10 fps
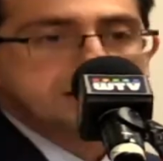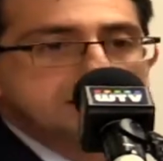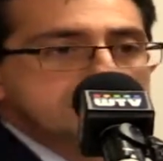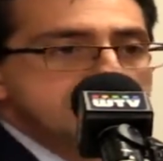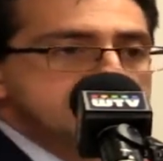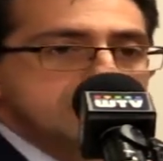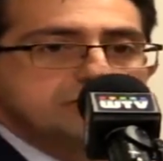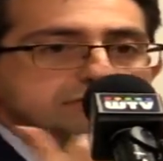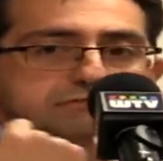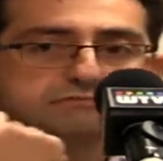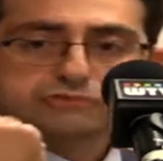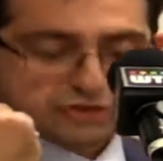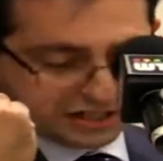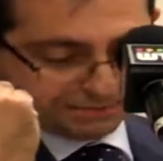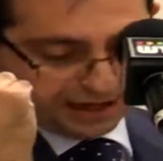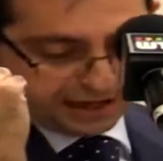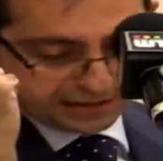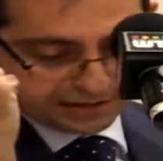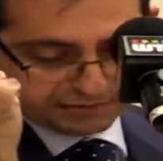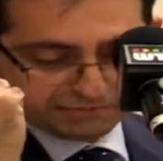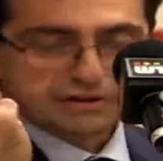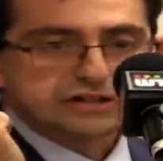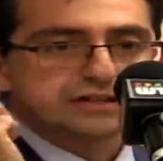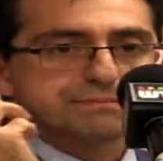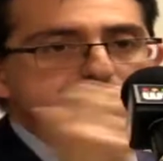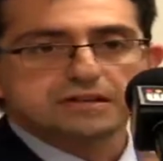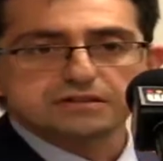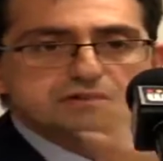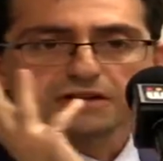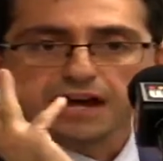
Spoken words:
Assault, trespass, breach of the peace, you name